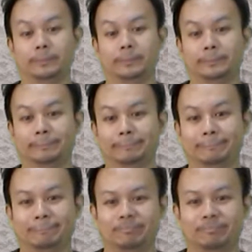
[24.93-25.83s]

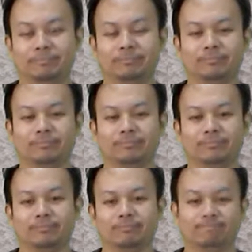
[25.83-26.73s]
Nothing is said.